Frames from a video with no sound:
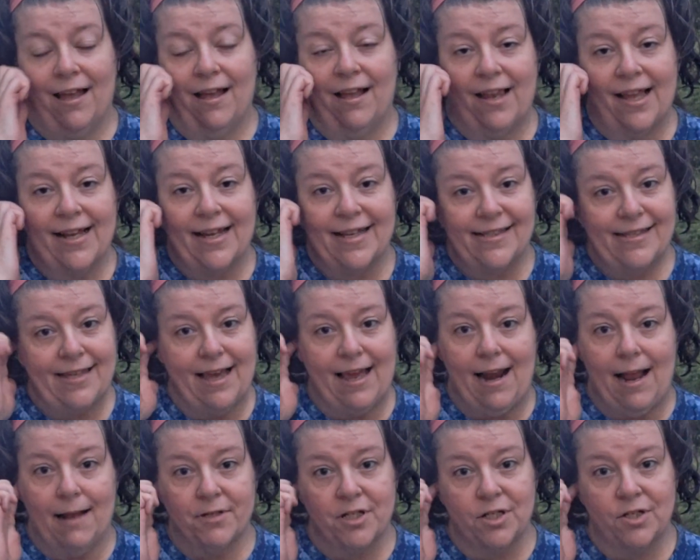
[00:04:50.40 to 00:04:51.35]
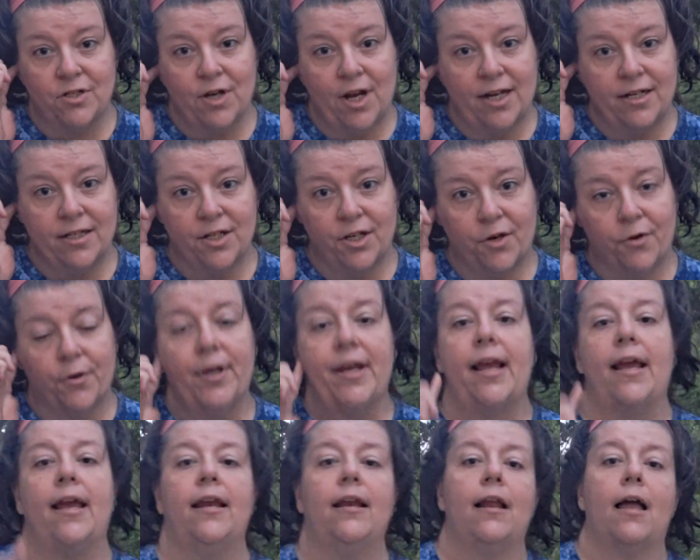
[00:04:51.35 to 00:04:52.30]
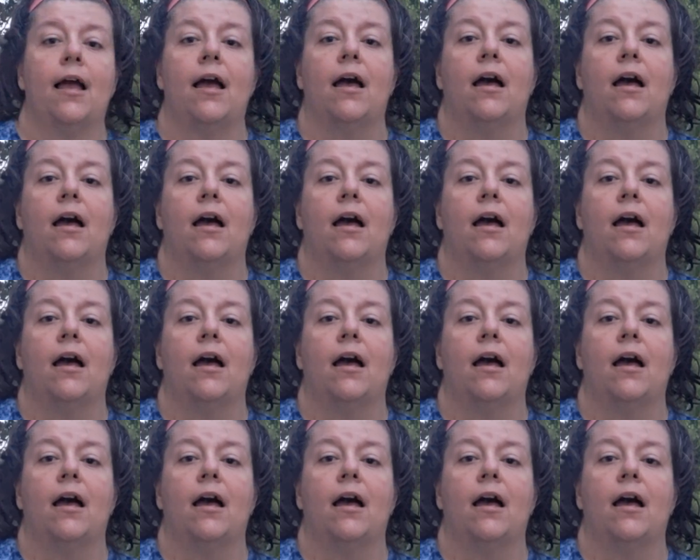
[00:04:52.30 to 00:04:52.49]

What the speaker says: like I said, I'm just trying to create